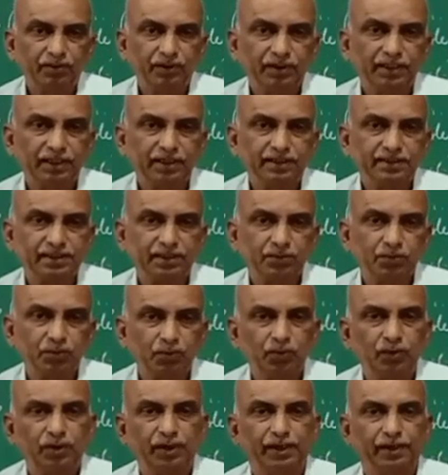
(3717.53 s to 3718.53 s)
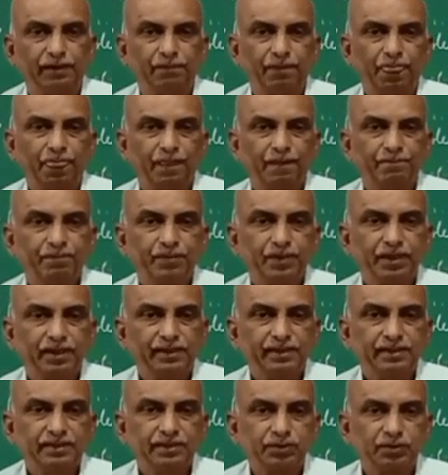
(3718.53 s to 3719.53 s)
there is a wound,
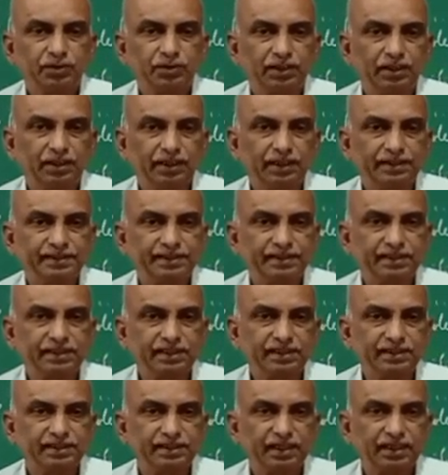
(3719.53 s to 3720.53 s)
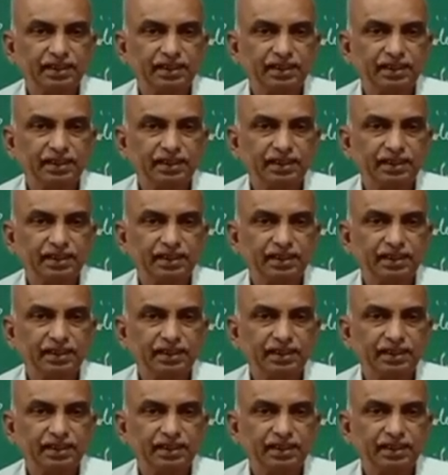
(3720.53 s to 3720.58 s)
so the existing cells